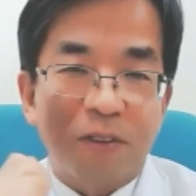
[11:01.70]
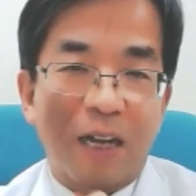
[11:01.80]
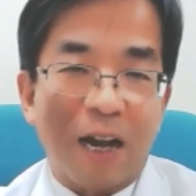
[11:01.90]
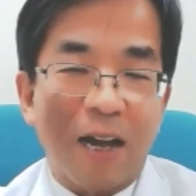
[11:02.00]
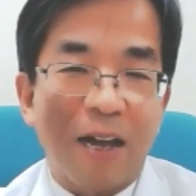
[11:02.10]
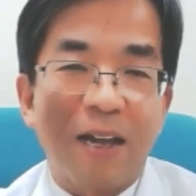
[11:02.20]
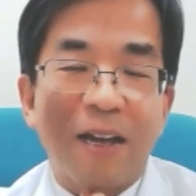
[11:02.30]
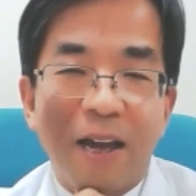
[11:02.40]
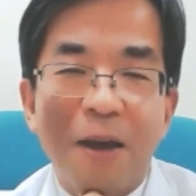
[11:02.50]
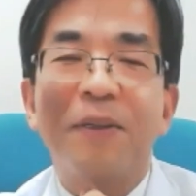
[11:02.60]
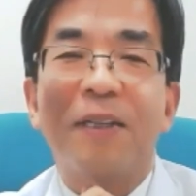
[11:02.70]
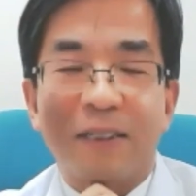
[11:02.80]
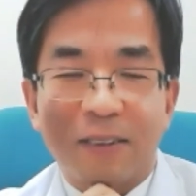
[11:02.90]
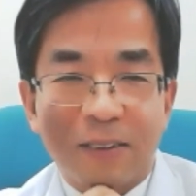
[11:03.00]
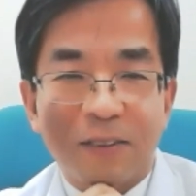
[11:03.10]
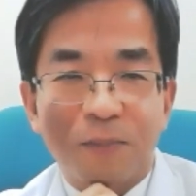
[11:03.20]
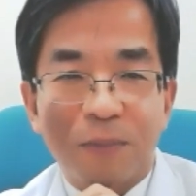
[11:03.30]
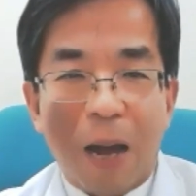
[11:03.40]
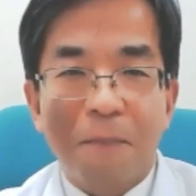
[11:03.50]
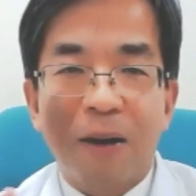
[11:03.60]
the evidence
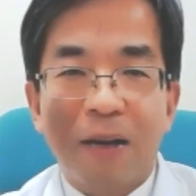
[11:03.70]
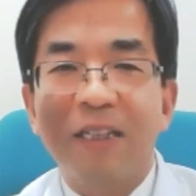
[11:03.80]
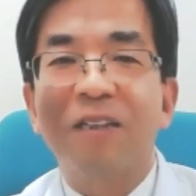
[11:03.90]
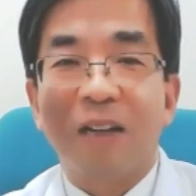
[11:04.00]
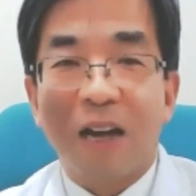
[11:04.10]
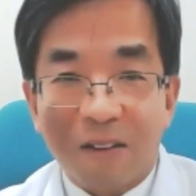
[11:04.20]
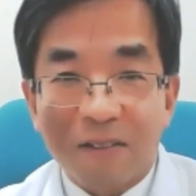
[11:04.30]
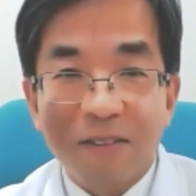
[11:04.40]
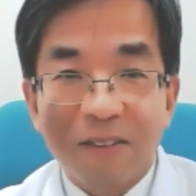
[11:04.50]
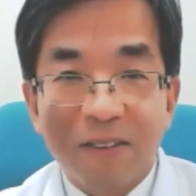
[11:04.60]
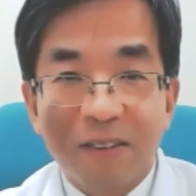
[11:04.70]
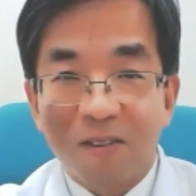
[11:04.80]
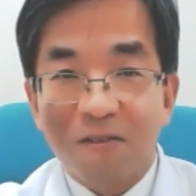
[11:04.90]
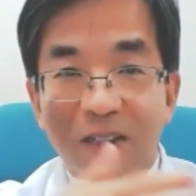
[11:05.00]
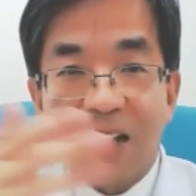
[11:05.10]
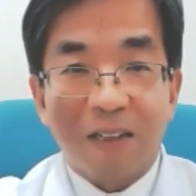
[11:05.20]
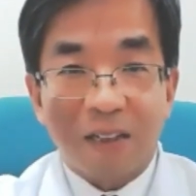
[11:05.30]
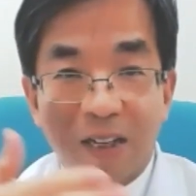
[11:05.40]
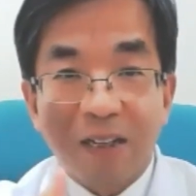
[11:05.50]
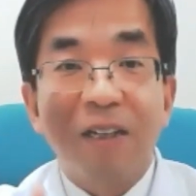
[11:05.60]
up until now. So we are
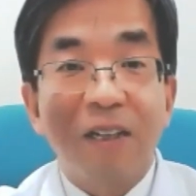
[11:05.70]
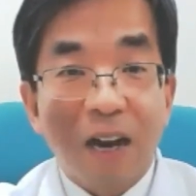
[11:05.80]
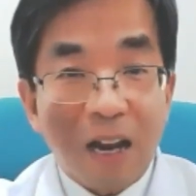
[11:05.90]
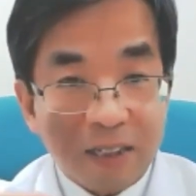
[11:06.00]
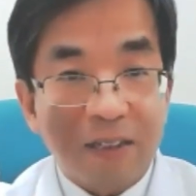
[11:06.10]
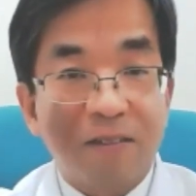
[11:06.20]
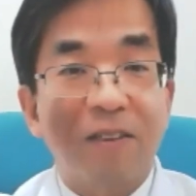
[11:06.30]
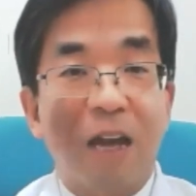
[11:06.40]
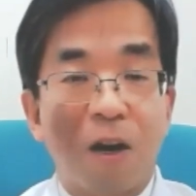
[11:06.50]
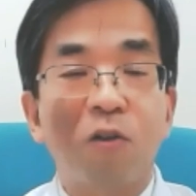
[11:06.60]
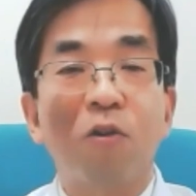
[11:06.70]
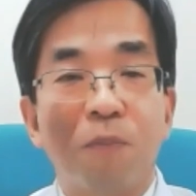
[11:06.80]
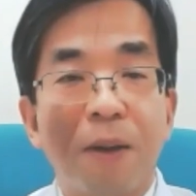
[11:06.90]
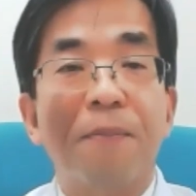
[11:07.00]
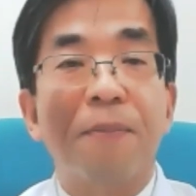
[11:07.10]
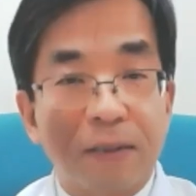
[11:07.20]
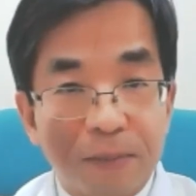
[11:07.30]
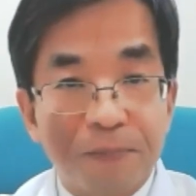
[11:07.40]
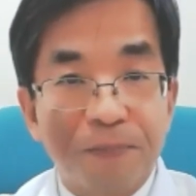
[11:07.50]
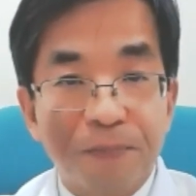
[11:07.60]
writing a lot of papers.
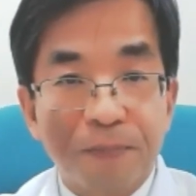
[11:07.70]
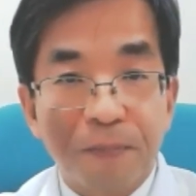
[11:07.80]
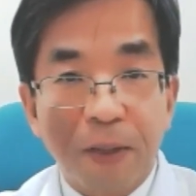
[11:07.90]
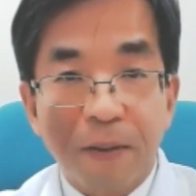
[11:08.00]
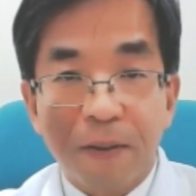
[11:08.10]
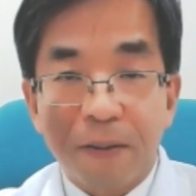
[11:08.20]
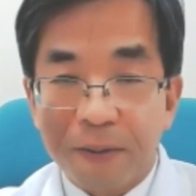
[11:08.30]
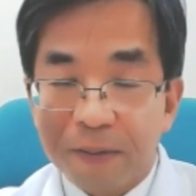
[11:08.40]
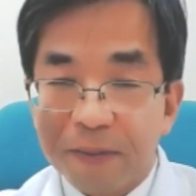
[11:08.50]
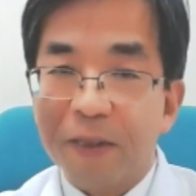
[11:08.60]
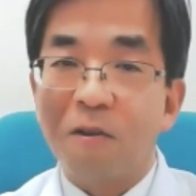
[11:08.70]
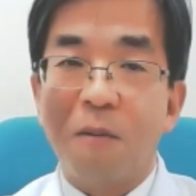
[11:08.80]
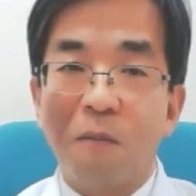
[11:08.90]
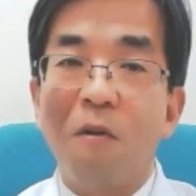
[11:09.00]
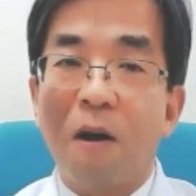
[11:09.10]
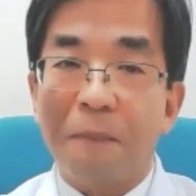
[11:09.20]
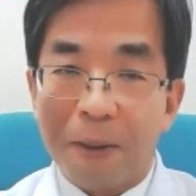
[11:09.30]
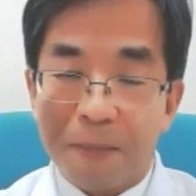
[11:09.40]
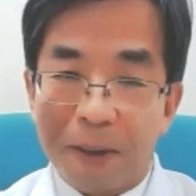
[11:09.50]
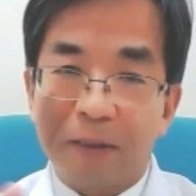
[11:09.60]
If you want more
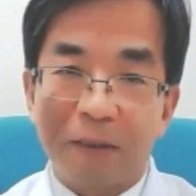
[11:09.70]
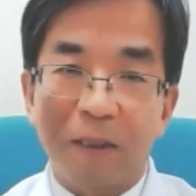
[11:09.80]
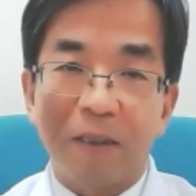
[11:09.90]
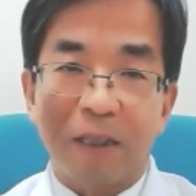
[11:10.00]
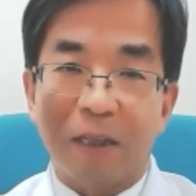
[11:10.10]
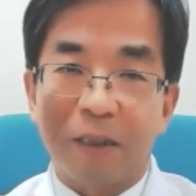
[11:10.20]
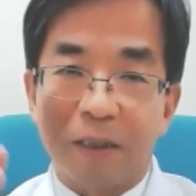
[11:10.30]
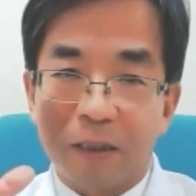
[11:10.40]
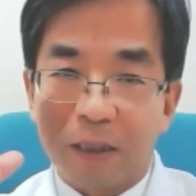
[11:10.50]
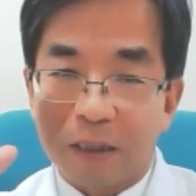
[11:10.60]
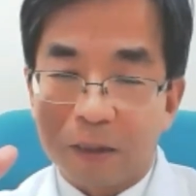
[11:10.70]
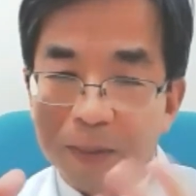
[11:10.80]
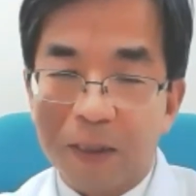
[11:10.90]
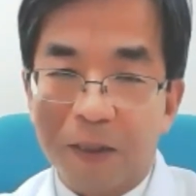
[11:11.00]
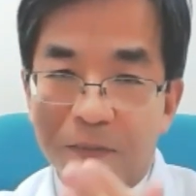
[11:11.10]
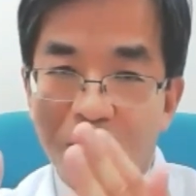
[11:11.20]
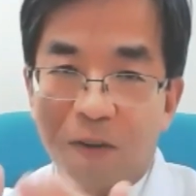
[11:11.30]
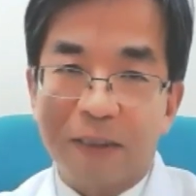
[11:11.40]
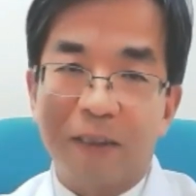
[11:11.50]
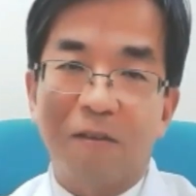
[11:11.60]
papers, especially
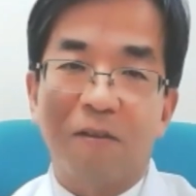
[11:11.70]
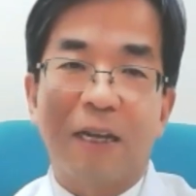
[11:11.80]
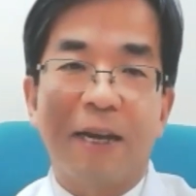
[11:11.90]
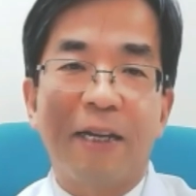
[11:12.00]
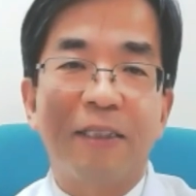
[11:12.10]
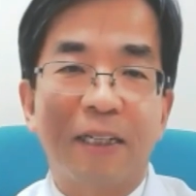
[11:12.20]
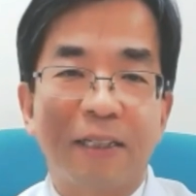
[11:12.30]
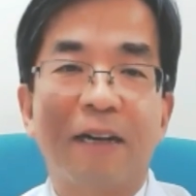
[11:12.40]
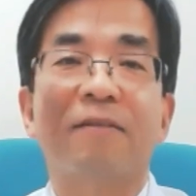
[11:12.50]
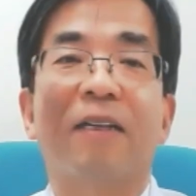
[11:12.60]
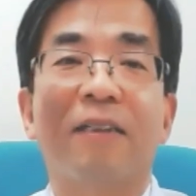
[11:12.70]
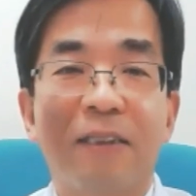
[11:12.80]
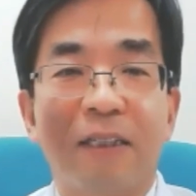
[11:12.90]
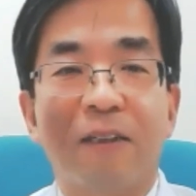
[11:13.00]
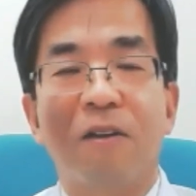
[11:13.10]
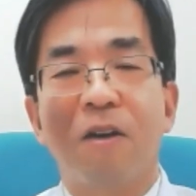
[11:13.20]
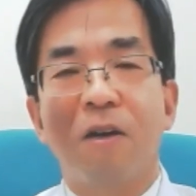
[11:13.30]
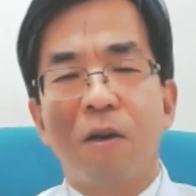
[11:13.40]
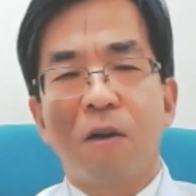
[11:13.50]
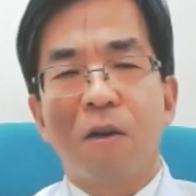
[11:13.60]
focusing on the Asian characteristic
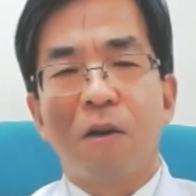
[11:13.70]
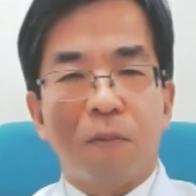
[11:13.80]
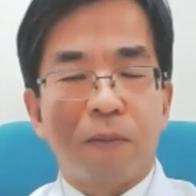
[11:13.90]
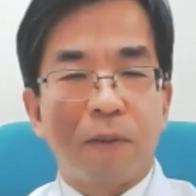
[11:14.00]
of